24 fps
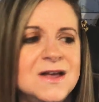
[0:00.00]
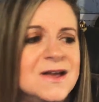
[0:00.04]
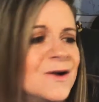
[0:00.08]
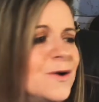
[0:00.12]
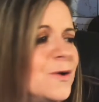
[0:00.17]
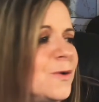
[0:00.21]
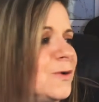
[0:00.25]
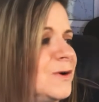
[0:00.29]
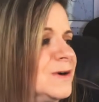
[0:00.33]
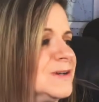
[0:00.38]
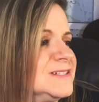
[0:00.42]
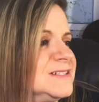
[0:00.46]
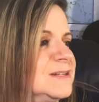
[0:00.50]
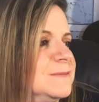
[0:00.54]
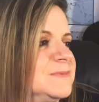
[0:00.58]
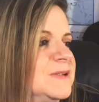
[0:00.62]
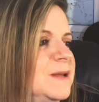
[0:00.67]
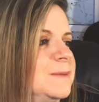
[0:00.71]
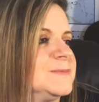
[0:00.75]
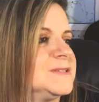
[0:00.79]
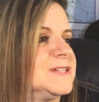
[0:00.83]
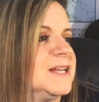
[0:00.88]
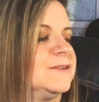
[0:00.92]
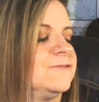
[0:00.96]
or
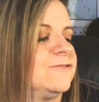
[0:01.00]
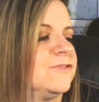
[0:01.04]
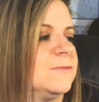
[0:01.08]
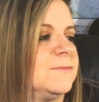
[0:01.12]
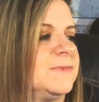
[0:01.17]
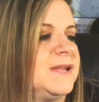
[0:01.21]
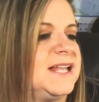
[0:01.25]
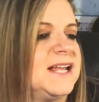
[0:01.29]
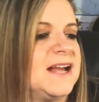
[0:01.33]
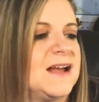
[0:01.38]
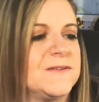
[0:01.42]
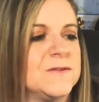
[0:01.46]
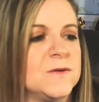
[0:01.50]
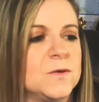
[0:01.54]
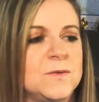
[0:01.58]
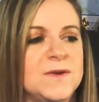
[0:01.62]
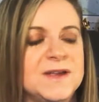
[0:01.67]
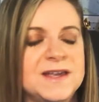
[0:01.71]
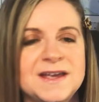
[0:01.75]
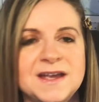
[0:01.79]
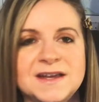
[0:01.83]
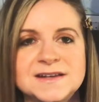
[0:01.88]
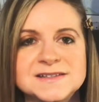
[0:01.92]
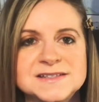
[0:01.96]
sometimes like for me on the
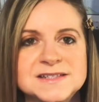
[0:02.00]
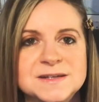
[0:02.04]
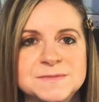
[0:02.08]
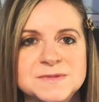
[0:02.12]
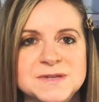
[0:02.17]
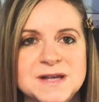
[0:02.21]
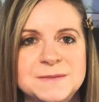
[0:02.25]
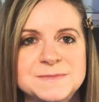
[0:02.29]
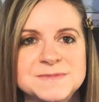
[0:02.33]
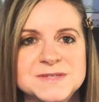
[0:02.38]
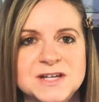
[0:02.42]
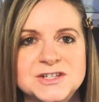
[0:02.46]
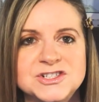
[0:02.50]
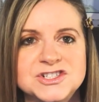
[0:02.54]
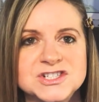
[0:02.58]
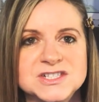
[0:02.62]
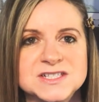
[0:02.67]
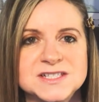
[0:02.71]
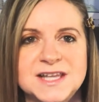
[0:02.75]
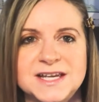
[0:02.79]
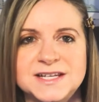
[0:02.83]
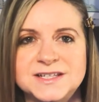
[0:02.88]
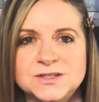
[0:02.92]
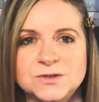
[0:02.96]
weekend, sometimes I just
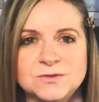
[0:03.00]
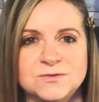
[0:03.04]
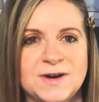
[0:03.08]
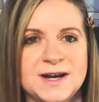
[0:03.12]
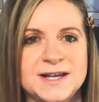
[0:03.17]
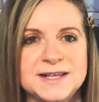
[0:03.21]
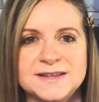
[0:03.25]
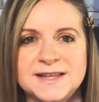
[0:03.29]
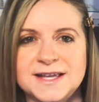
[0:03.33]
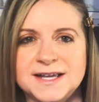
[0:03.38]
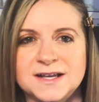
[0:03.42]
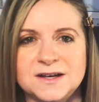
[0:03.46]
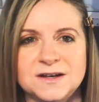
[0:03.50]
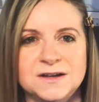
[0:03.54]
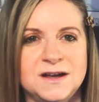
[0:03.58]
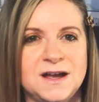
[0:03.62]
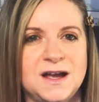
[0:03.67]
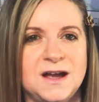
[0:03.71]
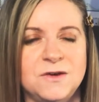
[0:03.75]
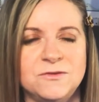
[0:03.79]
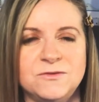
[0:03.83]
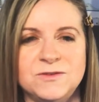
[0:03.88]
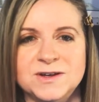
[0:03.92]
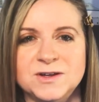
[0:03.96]
like to write like a,
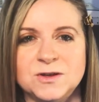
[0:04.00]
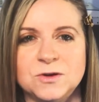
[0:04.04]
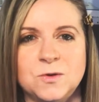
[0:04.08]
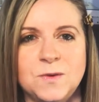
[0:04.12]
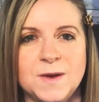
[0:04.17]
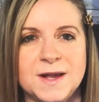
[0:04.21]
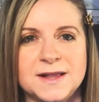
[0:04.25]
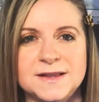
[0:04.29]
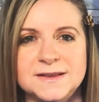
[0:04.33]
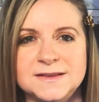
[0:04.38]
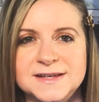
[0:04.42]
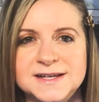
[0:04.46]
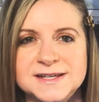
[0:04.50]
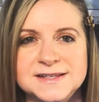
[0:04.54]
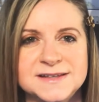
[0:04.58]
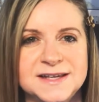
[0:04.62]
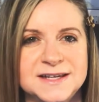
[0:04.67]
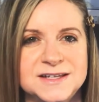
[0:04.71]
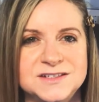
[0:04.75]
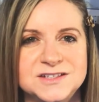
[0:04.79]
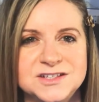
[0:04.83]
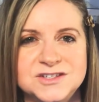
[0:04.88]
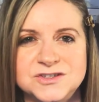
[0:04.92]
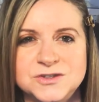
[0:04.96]
a real quick lit
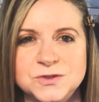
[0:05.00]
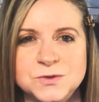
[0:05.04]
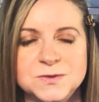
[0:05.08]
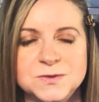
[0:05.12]
like to-do